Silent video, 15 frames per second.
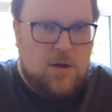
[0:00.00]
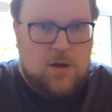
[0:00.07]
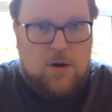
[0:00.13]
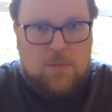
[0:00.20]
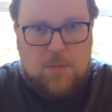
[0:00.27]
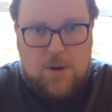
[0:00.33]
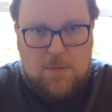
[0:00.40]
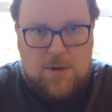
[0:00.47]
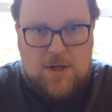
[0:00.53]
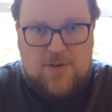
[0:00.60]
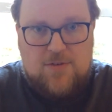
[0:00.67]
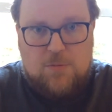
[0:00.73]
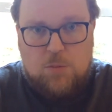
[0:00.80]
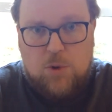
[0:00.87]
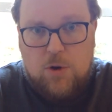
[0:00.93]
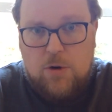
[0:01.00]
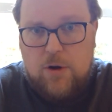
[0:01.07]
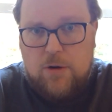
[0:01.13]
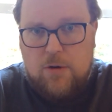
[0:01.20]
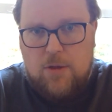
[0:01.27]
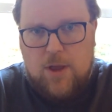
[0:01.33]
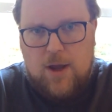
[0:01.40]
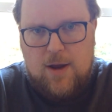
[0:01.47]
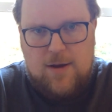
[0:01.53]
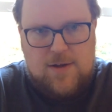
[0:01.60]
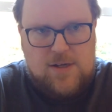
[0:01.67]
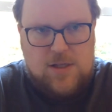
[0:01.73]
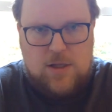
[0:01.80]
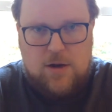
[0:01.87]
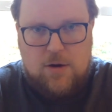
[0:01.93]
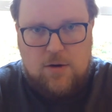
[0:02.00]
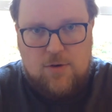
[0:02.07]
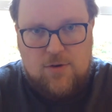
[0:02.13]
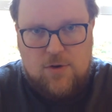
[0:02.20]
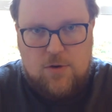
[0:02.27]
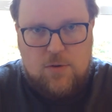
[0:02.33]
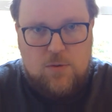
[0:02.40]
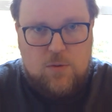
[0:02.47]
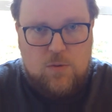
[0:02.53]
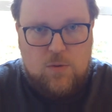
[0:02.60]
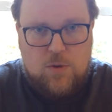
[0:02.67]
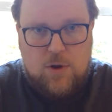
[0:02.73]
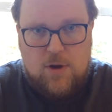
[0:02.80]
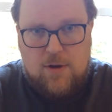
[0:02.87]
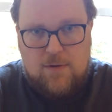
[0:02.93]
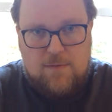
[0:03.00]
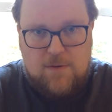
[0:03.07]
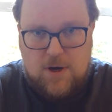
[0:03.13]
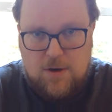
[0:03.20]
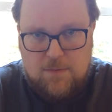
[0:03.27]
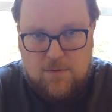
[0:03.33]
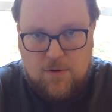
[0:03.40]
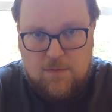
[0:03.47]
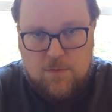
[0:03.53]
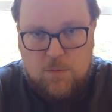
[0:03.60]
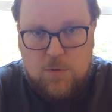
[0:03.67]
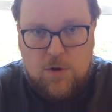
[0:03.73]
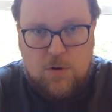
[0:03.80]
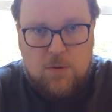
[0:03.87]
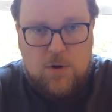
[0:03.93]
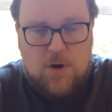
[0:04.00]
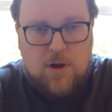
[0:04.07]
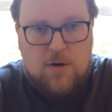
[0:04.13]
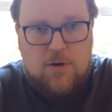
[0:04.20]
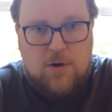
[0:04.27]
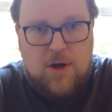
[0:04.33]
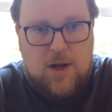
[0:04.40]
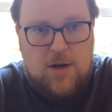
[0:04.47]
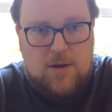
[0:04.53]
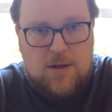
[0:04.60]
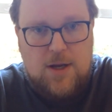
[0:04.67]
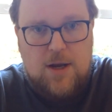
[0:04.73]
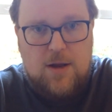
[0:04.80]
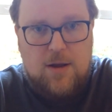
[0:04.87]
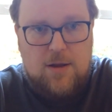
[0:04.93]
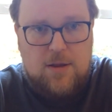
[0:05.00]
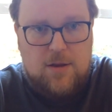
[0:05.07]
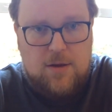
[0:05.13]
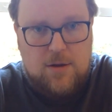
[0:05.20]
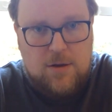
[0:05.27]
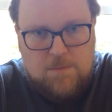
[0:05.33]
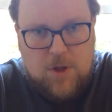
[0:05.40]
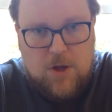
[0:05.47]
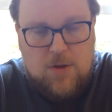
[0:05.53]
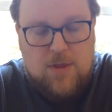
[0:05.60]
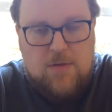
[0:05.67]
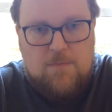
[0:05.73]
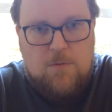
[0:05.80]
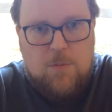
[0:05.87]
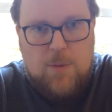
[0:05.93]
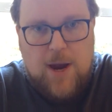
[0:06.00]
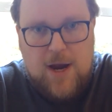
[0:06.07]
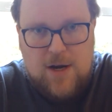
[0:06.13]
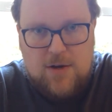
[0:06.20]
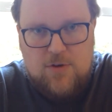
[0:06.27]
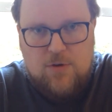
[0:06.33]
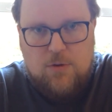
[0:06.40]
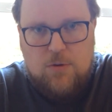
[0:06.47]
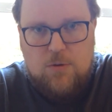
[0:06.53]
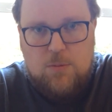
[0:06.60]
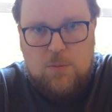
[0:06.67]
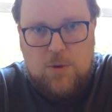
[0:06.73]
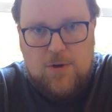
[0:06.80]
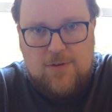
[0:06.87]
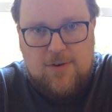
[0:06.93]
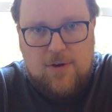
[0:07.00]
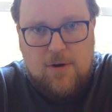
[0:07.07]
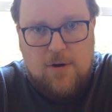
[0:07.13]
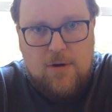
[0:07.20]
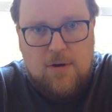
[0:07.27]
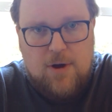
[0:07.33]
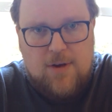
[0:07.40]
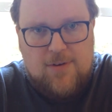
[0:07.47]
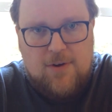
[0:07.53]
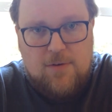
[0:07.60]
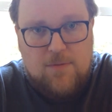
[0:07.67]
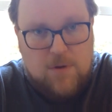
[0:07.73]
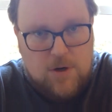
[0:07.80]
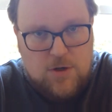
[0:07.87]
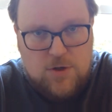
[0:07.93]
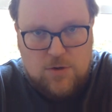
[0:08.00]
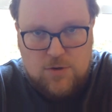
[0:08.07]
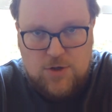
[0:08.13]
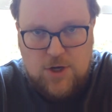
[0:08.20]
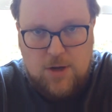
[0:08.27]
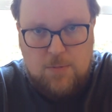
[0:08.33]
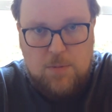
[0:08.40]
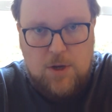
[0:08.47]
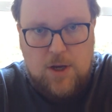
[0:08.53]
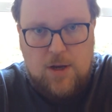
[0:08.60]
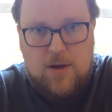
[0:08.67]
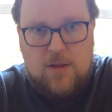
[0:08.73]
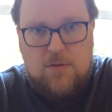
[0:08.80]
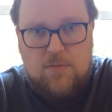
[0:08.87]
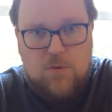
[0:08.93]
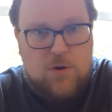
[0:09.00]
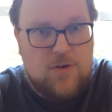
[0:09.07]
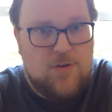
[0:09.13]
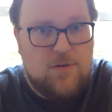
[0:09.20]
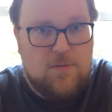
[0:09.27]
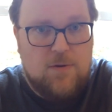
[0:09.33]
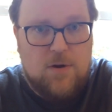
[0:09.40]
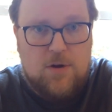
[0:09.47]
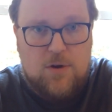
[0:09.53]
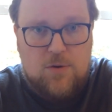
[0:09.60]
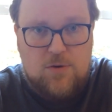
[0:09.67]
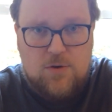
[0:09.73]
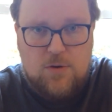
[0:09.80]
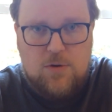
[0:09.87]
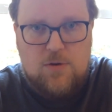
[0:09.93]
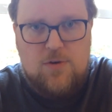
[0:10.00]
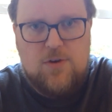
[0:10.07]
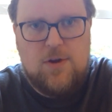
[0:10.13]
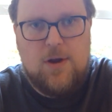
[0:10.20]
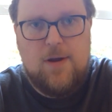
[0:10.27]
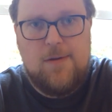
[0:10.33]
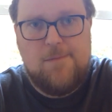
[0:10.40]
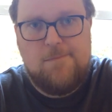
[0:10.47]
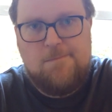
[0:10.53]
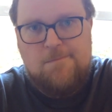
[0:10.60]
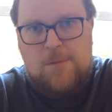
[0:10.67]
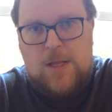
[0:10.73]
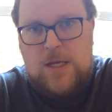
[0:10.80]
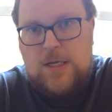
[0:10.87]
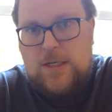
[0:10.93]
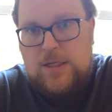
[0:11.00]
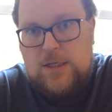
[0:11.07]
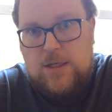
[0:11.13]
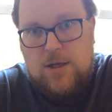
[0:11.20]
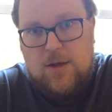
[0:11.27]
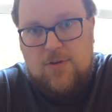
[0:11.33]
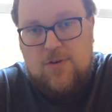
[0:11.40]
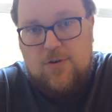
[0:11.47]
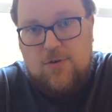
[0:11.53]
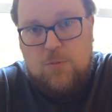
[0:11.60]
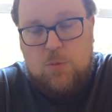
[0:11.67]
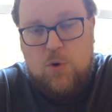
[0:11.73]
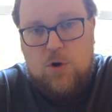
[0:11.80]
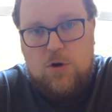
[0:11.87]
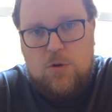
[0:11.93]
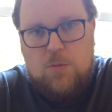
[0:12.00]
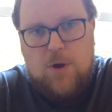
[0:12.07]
there may be some blurrier lines in there. So if any of you are familiar with Dr. Catalina and the health informatics group as our functional champion and the voice of our users, is there support you